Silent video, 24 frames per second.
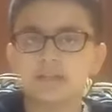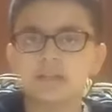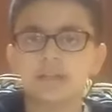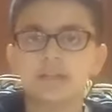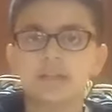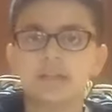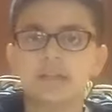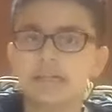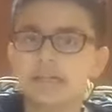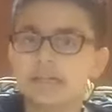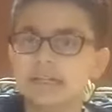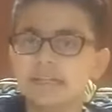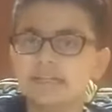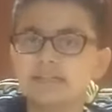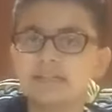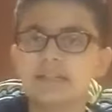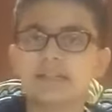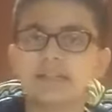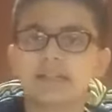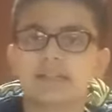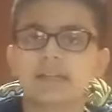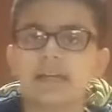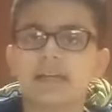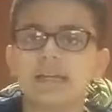he didn't
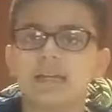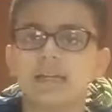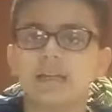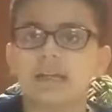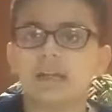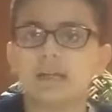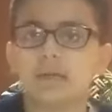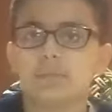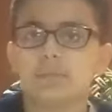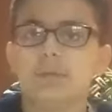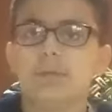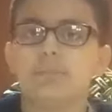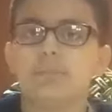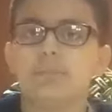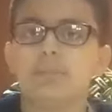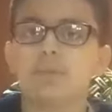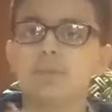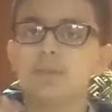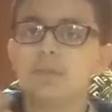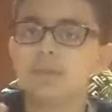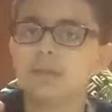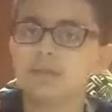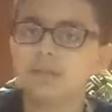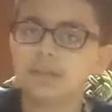gain a lot of people.
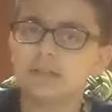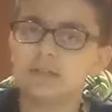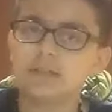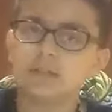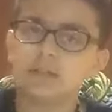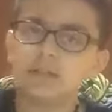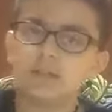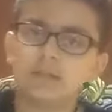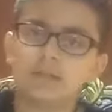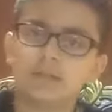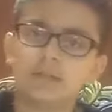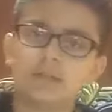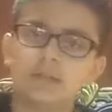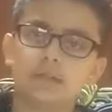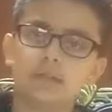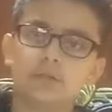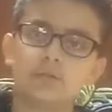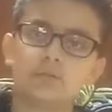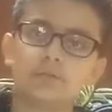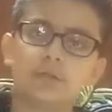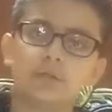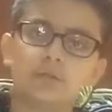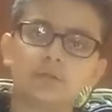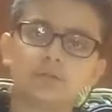There
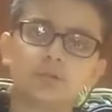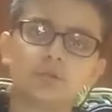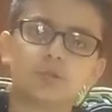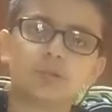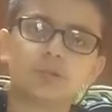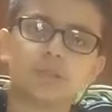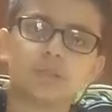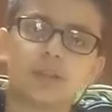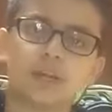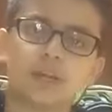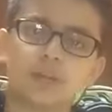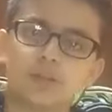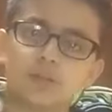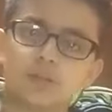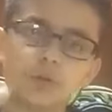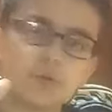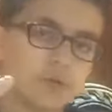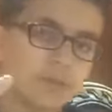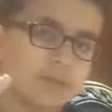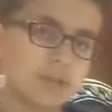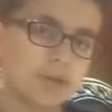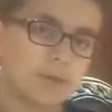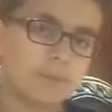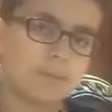was only like thirty
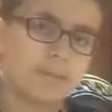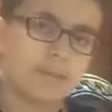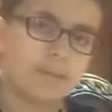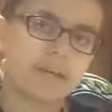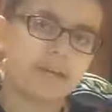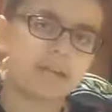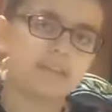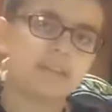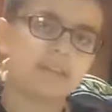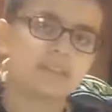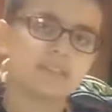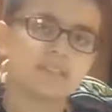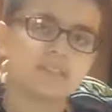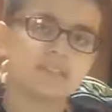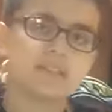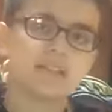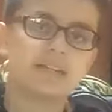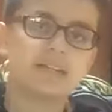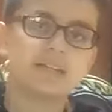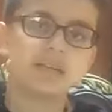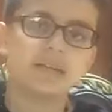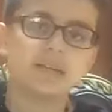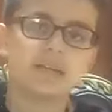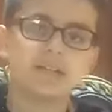companions that he
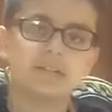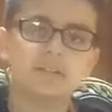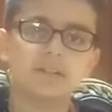had,